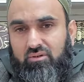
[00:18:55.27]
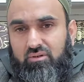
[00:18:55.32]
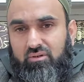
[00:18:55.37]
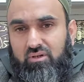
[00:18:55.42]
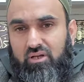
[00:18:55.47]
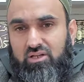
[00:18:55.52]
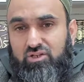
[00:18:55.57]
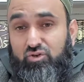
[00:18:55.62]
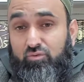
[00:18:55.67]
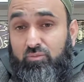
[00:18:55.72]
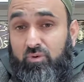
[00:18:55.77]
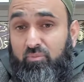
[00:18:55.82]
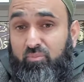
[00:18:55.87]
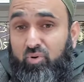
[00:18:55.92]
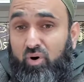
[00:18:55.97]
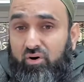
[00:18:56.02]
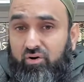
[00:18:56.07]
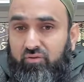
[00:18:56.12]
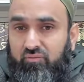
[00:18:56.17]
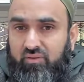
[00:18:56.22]
And you'll be
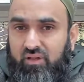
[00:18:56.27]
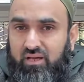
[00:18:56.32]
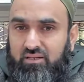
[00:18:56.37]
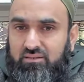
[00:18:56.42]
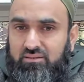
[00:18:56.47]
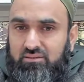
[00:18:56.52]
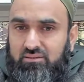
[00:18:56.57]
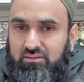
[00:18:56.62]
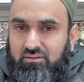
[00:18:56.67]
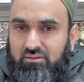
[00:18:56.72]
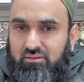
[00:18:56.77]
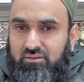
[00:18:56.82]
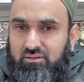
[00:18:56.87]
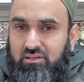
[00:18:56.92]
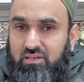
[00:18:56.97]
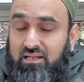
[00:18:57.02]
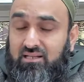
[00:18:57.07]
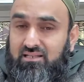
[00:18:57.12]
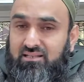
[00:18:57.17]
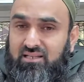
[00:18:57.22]
proud of that.
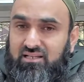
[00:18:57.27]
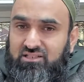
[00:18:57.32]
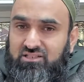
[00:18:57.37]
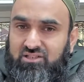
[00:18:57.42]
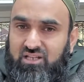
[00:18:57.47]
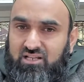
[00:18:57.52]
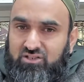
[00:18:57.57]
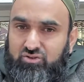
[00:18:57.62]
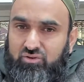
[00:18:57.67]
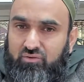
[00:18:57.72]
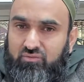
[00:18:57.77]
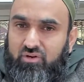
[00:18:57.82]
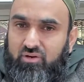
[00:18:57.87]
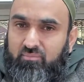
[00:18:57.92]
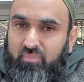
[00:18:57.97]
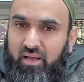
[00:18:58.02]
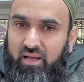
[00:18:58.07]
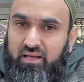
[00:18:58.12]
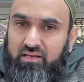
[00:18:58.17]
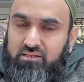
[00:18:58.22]
And the things that you have
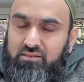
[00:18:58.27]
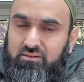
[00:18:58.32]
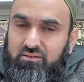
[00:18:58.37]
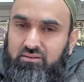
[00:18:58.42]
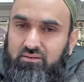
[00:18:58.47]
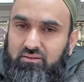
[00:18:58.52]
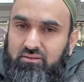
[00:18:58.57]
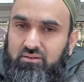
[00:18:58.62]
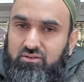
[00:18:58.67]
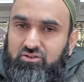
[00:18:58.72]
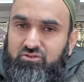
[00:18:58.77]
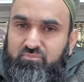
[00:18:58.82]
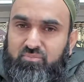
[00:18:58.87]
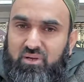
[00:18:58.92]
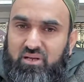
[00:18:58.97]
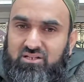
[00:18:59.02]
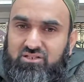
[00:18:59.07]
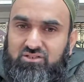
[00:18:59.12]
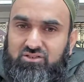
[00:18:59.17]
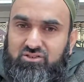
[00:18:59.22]
done bad, you
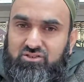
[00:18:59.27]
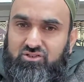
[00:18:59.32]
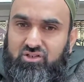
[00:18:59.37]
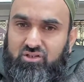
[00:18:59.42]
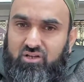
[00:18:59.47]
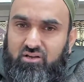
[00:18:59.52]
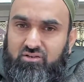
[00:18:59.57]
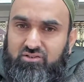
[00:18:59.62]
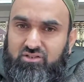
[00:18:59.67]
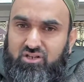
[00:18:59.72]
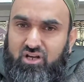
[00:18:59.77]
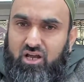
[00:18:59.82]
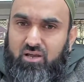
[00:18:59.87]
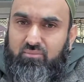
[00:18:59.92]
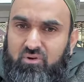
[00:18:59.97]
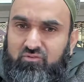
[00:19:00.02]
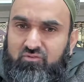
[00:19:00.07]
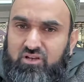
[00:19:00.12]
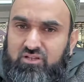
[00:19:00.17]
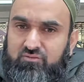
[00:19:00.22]
spent
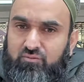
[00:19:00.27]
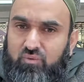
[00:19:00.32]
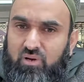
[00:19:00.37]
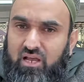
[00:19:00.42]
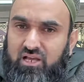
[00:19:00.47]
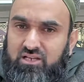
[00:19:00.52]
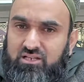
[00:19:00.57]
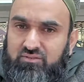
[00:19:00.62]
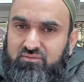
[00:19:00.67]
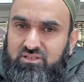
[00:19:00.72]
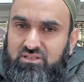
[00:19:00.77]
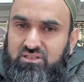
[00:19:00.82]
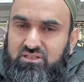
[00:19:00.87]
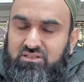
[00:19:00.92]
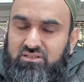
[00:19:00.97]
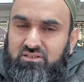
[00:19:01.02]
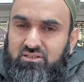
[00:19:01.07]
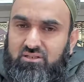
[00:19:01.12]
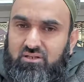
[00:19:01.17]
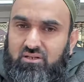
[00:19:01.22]
time wasteful
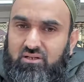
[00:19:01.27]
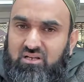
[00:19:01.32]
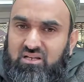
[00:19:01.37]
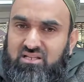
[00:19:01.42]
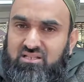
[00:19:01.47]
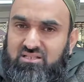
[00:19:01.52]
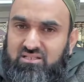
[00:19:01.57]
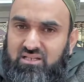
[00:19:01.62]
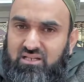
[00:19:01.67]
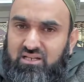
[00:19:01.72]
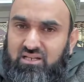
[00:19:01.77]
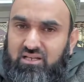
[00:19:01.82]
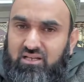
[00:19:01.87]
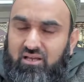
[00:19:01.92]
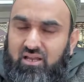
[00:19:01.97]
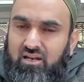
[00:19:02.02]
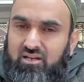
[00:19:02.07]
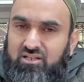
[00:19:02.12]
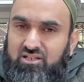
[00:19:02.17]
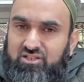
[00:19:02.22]
activities, in
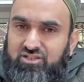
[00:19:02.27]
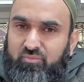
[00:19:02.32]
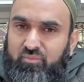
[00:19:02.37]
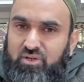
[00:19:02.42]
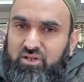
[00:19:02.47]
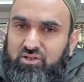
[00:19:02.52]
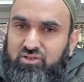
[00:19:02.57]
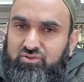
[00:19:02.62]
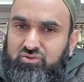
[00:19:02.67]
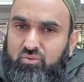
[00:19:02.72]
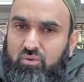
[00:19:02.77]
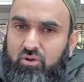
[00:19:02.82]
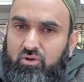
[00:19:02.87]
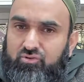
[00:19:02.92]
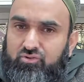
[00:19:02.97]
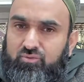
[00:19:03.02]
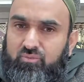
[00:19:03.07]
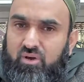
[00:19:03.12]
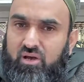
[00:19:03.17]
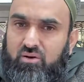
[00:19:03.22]
sinning and disobedience to
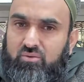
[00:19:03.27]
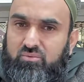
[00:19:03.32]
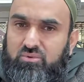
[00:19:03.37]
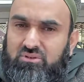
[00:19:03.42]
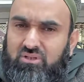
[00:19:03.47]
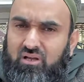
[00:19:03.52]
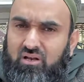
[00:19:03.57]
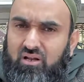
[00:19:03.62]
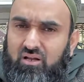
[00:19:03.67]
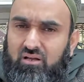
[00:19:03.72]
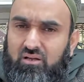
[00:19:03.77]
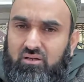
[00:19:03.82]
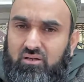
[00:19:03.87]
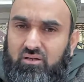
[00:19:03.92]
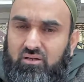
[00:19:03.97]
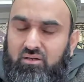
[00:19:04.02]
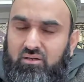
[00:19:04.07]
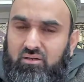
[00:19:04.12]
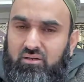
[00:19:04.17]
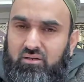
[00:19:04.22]
Allah subhanahu wa ta'ala,
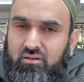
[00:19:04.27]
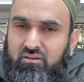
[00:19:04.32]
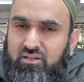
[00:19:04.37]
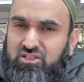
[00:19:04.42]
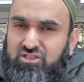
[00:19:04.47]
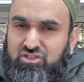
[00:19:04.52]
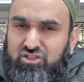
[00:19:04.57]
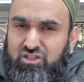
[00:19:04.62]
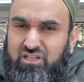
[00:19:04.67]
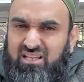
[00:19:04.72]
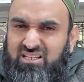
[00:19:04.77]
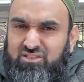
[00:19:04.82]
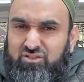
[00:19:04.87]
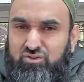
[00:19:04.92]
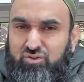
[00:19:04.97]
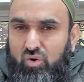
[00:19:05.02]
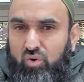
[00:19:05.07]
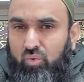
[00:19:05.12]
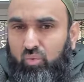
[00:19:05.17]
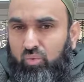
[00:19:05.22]
there
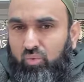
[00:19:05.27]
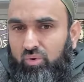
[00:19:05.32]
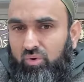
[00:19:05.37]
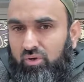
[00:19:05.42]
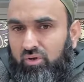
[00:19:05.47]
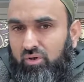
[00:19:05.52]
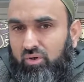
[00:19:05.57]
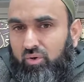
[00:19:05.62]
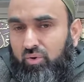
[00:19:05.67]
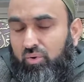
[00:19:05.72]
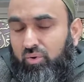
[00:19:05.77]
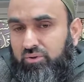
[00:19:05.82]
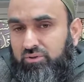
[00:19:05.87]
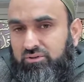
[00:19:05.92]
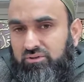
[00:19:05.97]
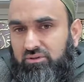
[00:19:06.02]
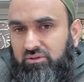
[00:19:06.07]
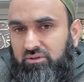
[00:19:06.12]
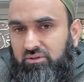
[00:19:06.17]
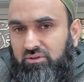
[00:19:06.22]
is no
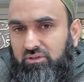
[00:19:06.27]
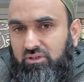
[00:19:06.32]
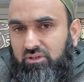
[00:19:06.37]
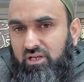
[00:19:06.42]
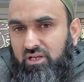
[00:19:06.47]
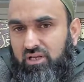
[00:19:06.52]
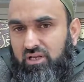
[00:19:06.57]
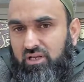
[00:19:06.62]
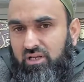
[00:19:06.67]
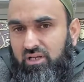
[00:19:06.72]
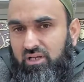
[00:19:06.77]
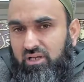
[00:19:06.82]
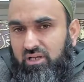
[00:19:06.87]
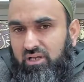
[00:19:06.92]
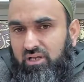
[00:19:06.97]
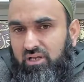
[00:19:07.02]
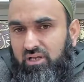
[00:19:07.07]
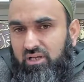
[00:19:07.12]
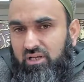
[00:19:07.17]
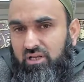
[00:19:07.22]
good. Even
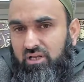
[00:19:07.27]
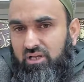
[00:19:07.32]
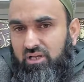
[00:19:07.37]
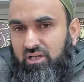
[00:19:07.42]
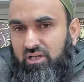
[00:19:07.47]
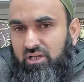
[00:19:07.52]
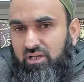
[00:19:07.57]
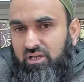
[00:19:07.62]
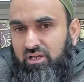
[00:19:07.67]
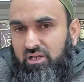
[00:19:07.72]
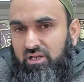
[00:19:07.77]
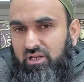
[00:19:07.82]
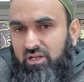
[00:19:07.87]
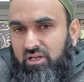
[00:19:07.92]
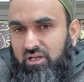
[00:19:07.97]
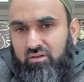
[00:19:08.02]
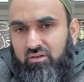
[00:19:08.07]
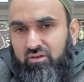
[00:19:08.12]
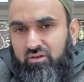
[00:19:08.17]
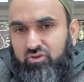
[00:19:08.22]
in this dunya,
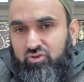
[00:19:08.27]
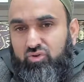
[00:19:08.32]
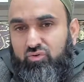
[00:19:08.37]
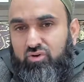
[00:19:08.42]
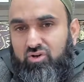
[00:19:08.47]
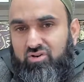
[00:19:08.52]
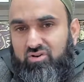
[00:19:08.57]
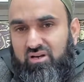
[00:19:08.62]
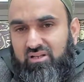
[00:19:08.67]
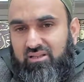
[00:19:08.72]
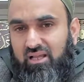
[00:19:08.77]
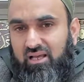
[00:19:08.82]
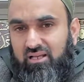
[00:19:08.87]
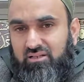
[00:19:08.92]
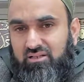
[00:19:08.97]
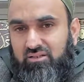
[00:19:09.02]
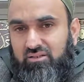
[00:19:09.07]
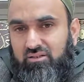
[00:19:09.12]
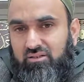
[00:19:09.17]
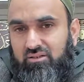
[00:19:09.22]
you regret
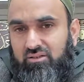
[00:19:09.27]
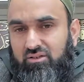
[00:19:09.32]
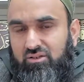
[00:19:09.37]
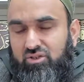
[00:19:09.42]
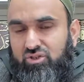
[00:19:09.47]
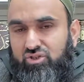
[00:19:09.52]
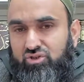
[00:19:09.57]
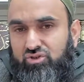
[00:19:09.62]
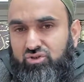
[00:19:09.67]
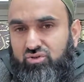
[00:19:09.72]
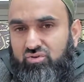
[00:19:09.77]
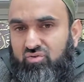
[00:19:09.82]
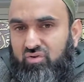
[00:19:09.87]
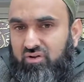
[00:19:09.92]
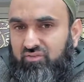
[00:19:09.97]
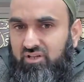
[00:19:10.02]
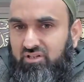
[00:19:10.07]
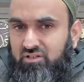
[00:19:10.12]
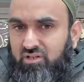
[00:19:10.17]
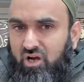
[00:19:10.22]
that. You
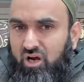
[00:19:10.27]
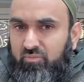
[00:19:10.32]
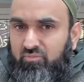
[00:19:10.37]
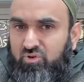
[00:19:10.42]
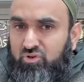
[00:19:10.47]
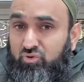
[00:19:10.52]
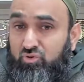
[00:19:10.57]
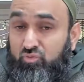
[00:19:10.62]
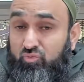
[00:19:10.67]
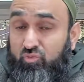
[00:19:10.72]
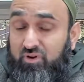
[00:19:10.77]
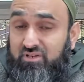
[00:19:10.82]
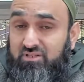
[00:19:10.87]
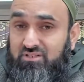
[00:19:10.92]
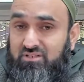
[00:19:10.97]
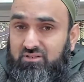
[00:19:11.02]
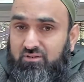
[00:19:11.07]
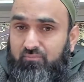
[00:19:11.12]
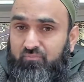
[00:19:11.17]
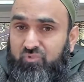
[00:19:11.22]
regret the time that
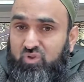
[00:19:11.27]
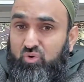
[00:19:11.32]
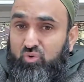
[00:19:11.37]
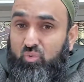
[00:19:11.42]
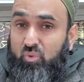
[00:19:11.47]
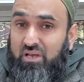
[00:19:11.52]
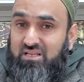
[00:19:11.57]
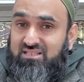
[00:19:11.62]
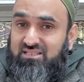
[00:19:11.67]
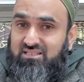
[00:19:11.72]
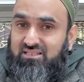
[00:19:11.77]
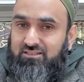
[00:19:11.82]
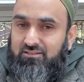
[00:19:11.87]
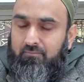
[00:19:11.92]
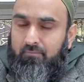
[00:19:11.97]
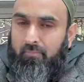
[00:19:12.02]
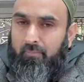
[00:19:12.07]
you wasted.